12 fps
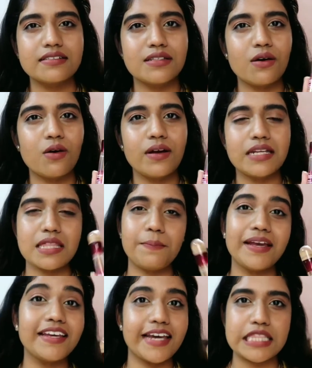so it's a
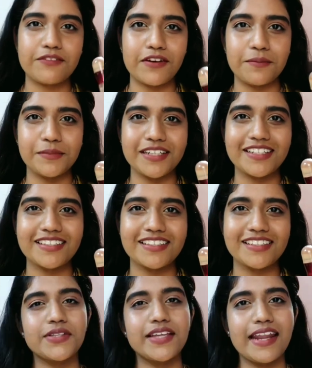big yes from me.
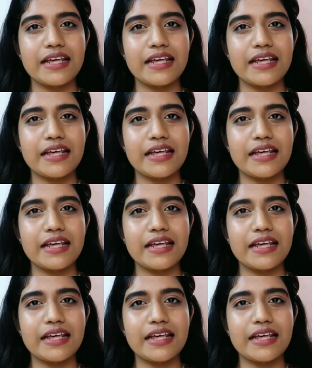So the